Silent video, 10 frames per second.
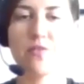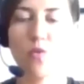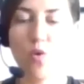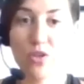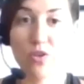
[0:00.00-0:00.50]

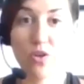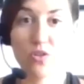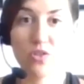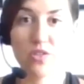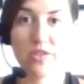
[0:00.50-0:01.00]
Or your
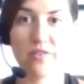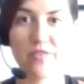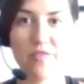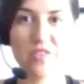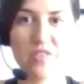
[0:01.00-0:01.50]
alternative
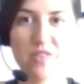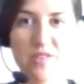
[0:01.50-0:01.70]
if this isn't